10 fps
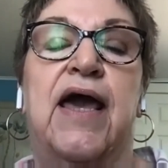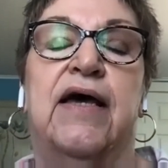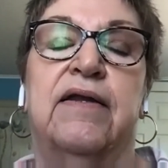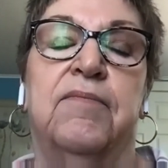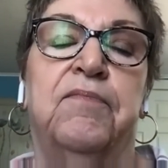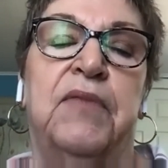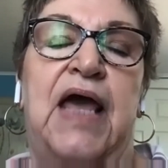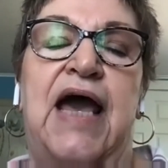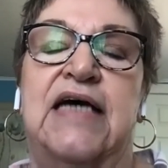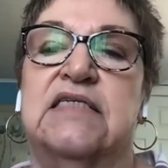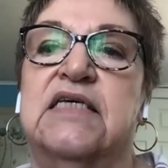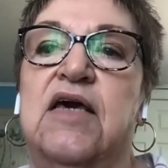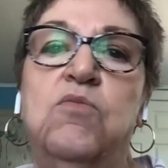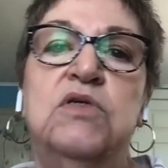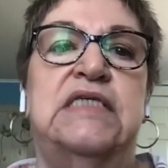And as
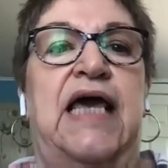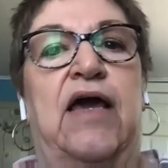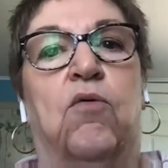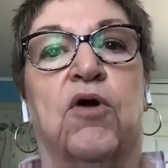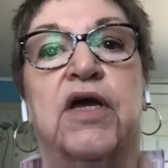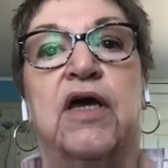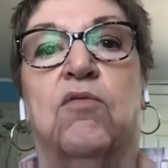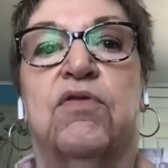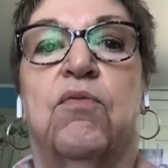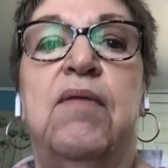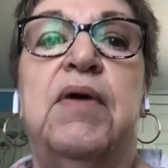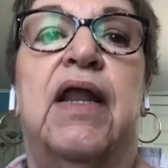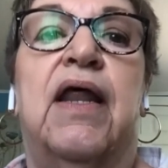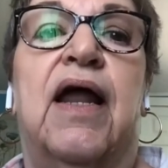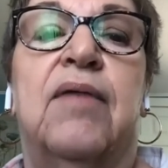Kim was saying, working with
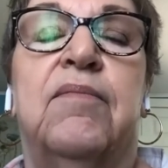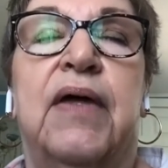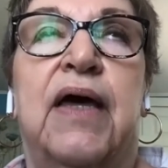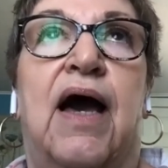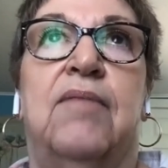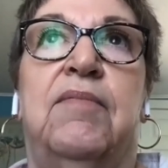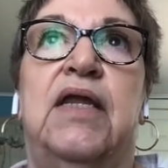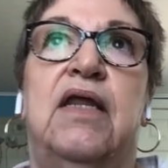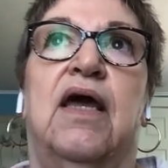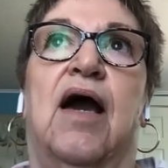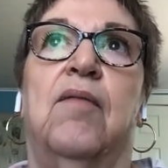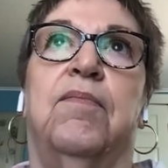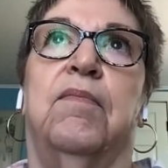women, and I'm ending up